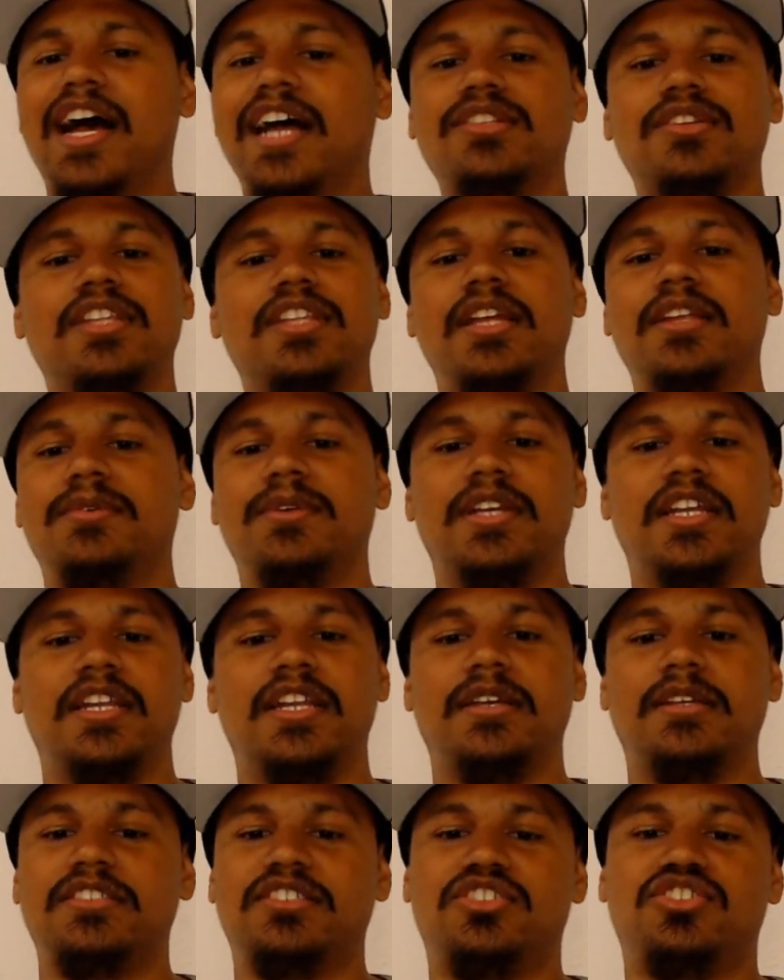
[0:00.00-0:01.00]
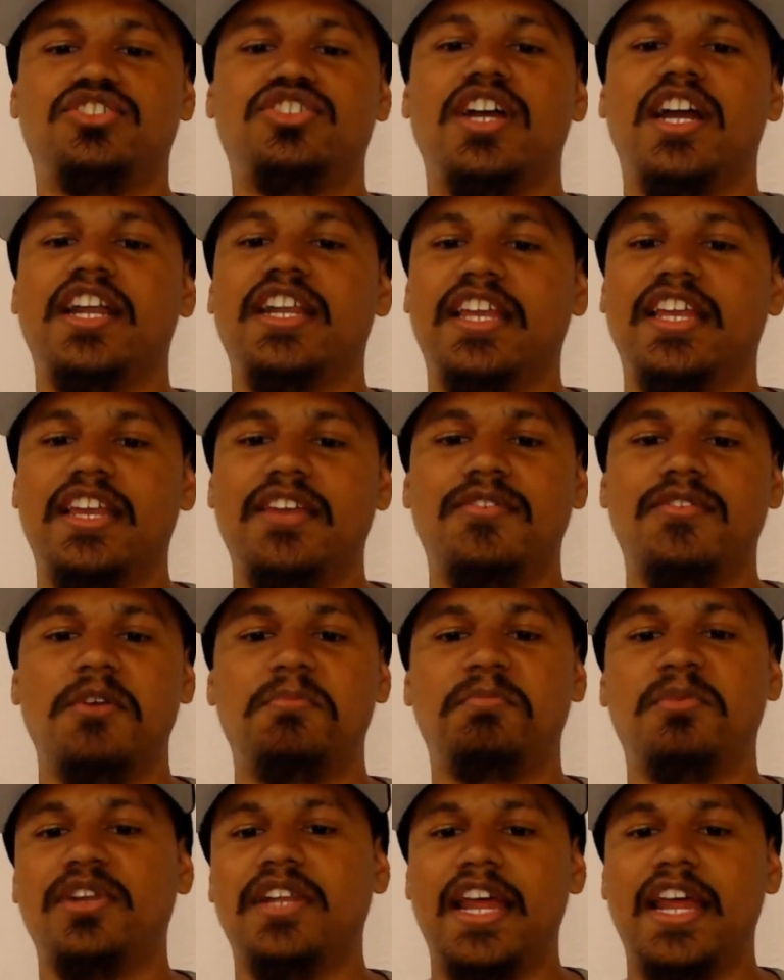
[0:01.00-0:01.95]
I thought they were going to try to give up on